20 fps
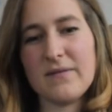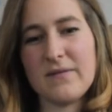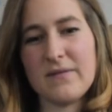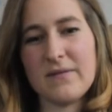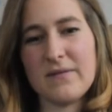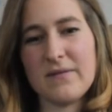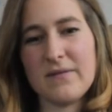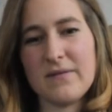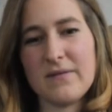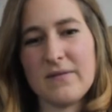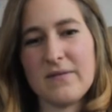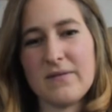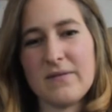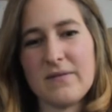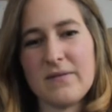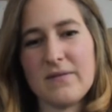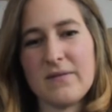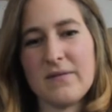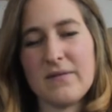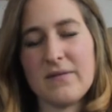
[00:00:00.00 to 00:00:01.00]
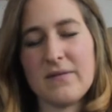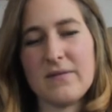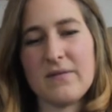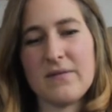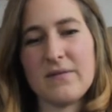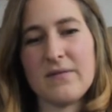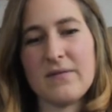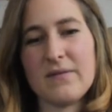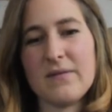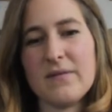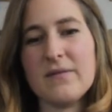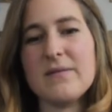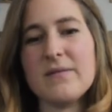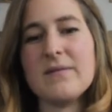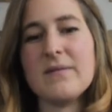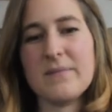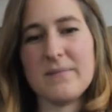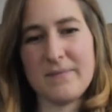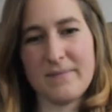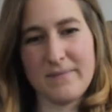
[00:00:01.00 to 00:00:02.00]

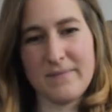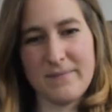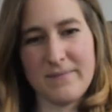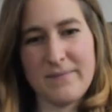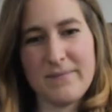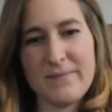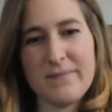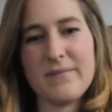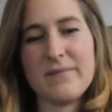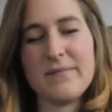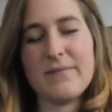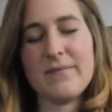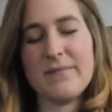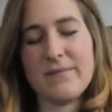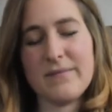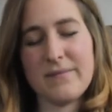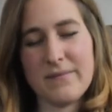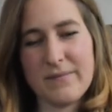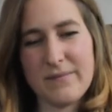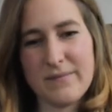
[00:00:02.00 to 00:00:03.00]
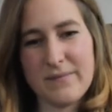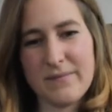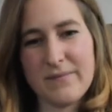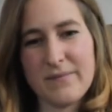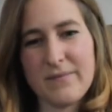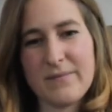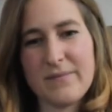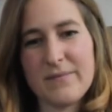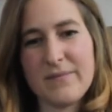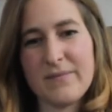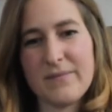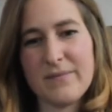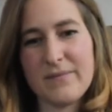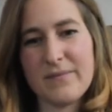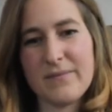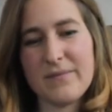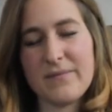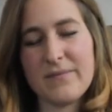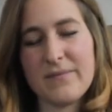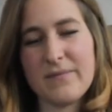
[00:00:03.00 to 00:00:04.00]

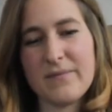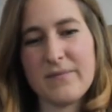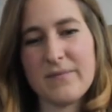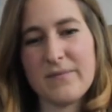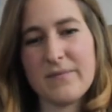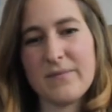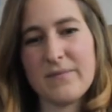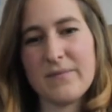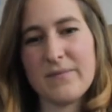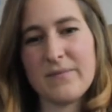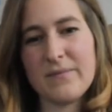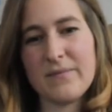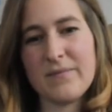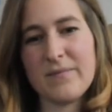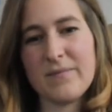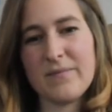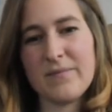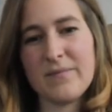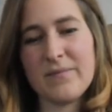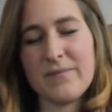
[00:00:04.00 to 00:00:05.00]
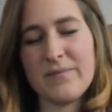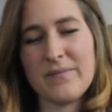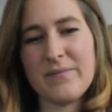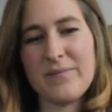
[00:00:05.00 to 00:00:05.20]
No words are spoken by the person on screen.